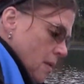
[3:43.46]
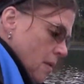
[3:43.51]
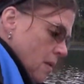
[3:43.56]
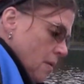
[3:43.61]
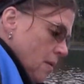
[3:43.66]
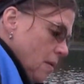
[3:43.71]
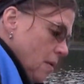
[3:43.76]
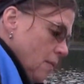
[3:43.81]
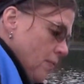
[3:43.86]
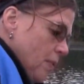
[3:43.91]

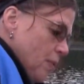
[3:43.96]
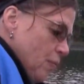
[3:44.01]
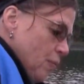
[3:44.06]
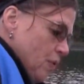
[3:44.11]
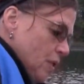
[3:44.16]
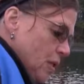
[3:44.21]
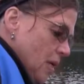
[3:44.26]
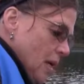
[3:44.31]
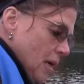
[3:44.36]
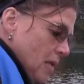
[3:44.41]
They're going to be
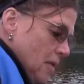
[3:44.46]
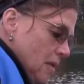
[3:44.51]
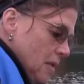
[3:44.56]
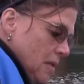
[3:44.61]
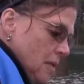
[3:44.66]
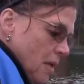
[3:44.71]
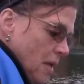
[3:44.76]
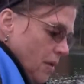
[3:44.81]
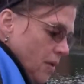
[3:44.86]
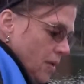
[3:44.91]

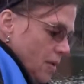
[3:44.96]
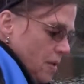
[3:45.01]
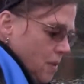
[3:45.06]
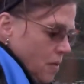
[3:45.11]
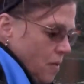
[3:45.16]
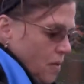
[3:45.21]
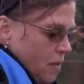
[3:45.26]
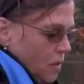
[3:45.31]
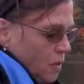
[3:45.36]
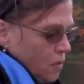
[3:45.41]
protected. Nothing's
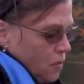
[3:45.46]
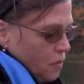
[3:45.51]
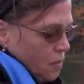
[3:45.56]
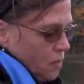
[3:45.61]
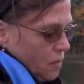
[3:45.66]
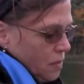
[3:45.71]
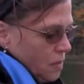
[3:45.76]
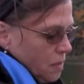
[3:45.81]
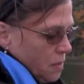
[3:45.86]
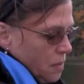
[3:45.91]
going to
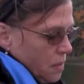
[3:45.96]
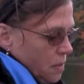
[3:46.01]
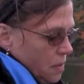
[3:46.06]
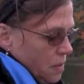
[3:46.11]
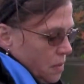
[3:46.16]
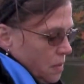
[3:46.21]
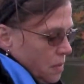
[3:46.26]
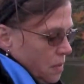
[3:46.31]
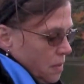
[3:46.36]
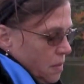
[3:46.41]

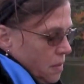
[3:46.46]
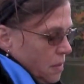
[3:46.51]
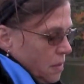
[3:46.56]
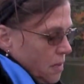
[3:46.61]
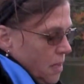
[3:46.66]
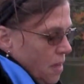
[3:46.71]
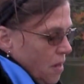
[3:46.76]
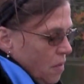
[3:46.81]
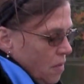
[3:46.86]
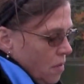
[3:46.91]

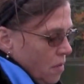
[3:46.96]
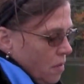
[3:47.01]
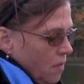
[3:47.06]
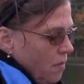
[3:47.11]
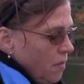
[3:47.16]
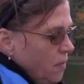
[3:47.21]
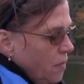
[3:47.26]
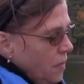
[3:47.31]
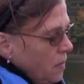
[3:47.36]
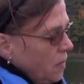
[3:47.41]
tear the
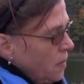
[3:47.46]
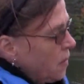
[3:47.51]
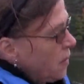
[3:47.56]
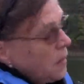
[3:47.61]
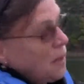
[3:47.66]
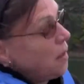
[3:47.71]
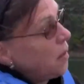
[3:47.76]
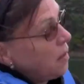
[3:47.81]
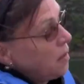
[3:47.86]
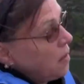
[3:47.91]

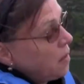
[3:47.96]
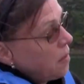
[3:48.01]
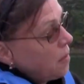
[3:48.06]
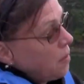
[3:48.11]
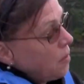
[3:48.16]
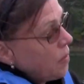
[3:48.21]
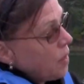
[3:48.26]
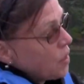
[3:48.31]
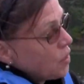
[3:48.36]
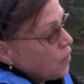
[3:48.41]

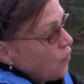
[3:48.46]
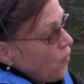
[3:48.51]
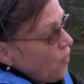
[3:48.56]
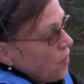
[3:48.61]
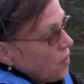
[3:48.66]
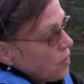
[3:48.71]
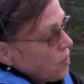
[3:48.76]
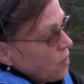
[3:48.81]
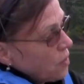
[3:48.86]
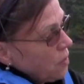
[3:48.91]
mesh
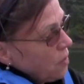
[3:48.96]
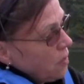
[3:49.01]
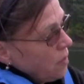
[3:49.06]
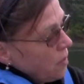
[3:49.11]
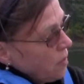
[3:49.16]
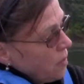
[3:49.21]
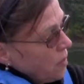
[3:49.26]
filter.